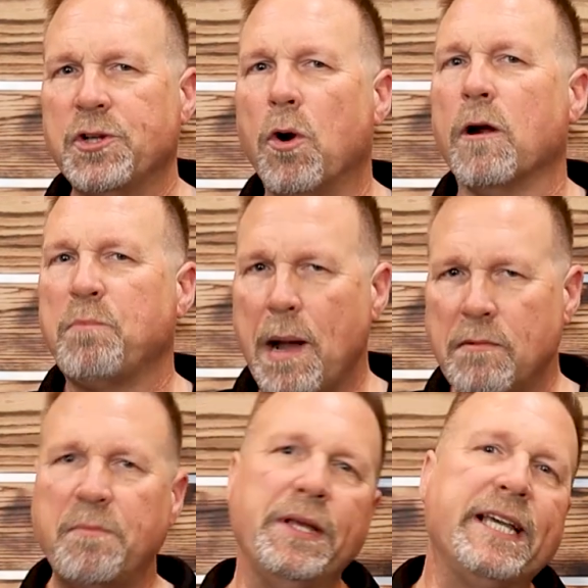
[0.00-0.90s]
of torque,
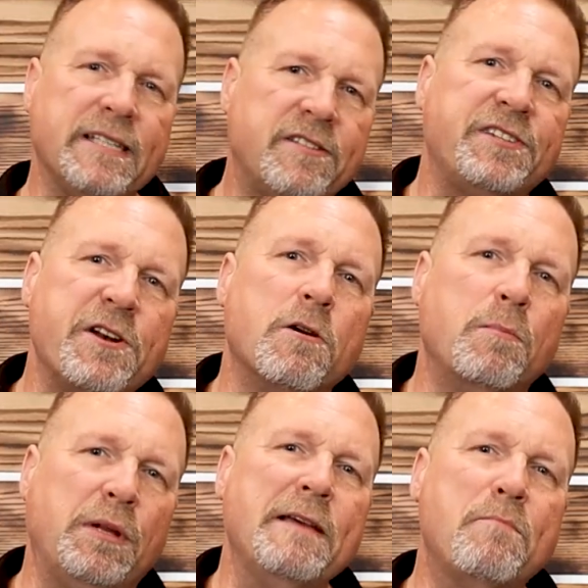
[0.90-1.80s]
probably
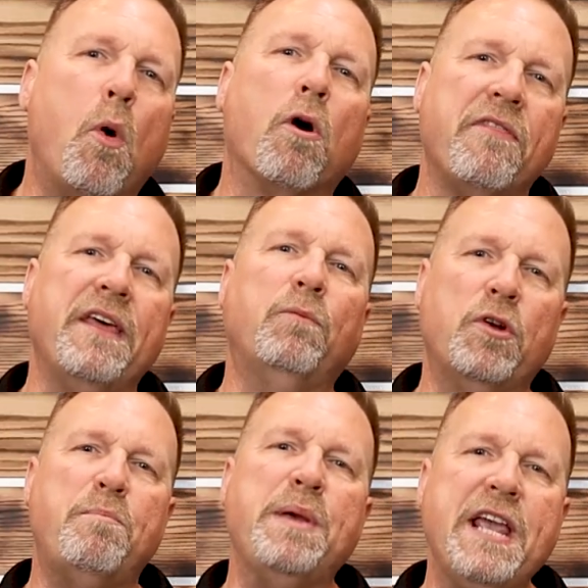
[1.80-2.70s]
considerably more than
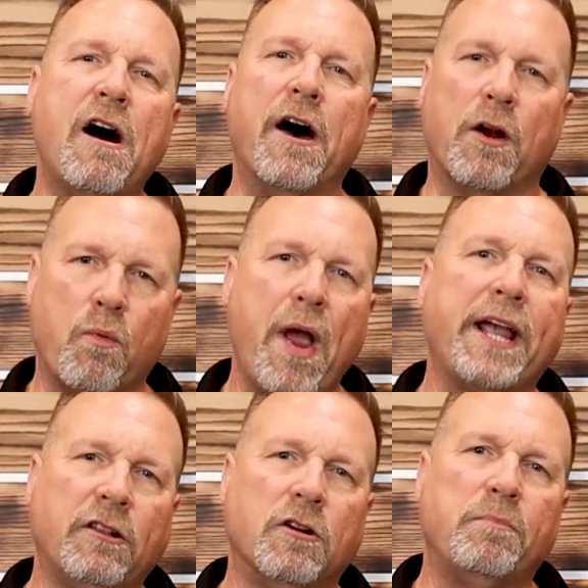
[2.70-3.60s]
would be on a
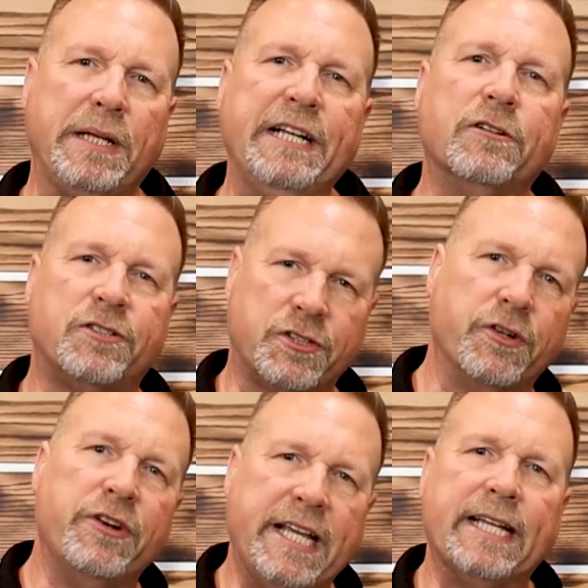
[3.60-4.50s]
regular bleeder
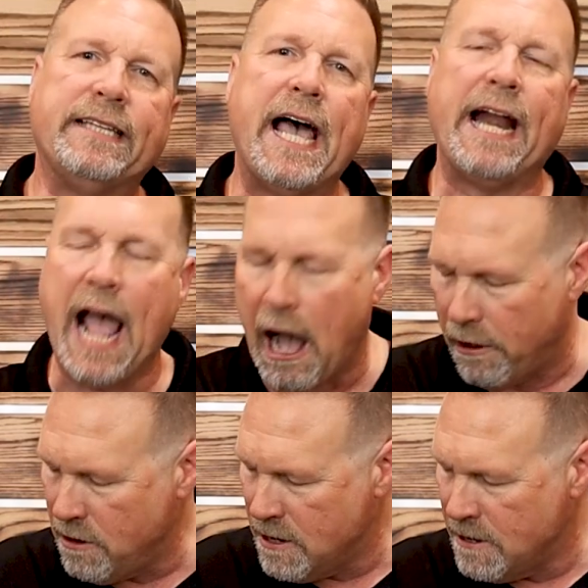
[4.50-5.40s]
screw to get that
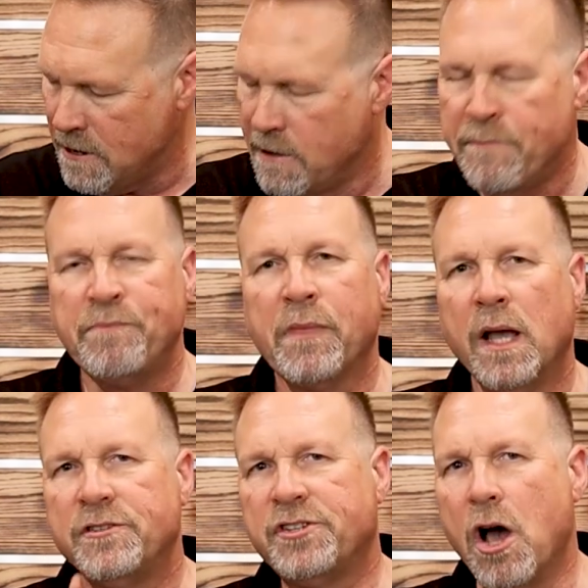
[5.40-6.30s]
out.
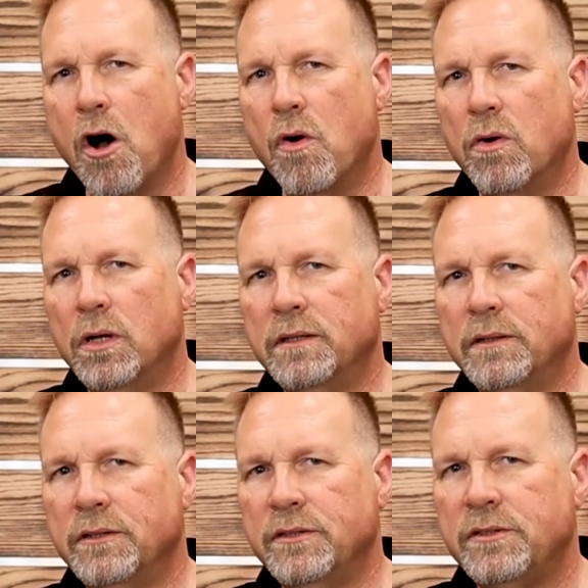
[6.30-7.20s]
So
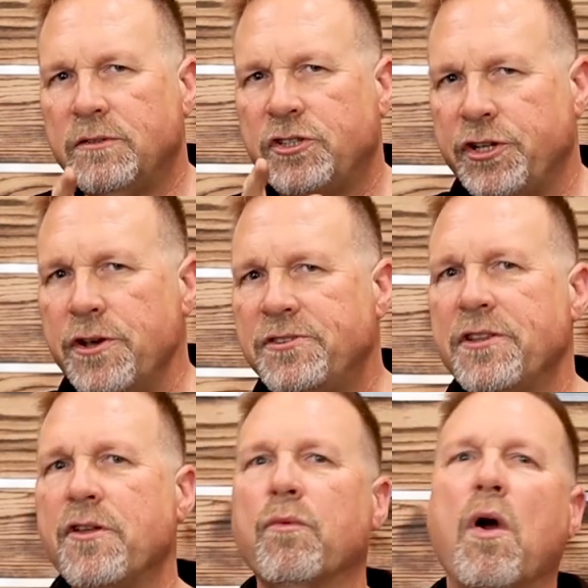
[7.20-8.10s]

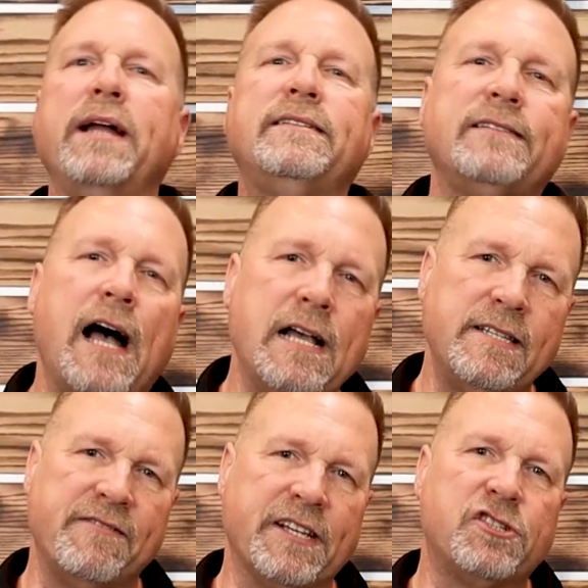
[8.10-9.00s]
choosing the right size
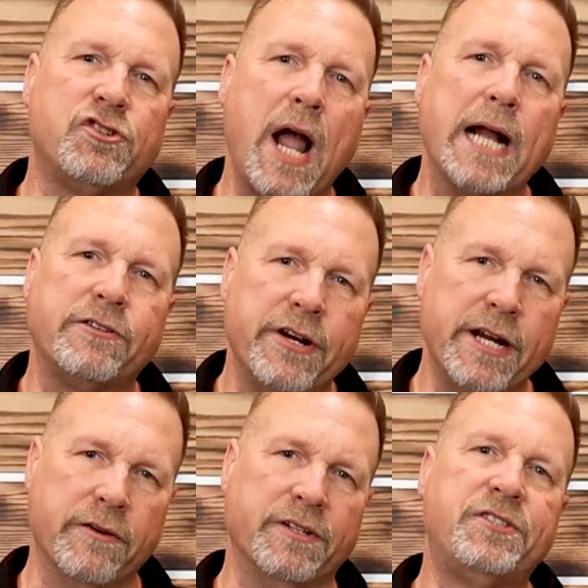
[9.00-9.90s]
of extractor
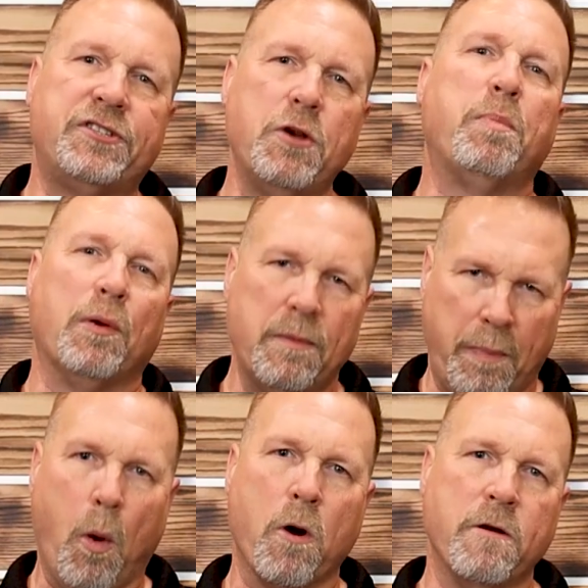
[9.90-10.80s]
here is super
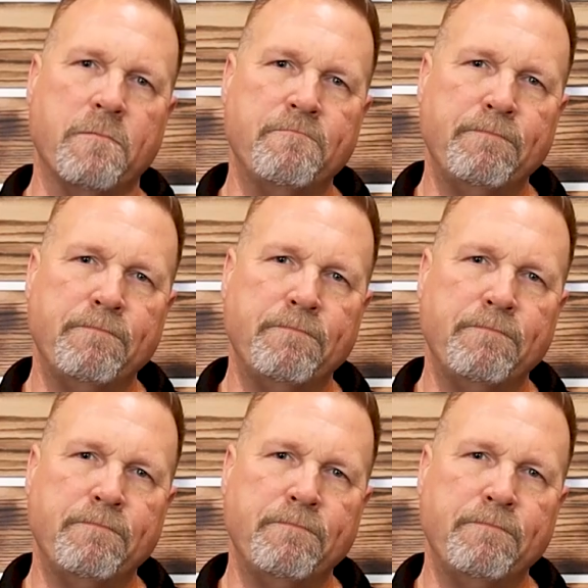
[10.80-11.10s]
important,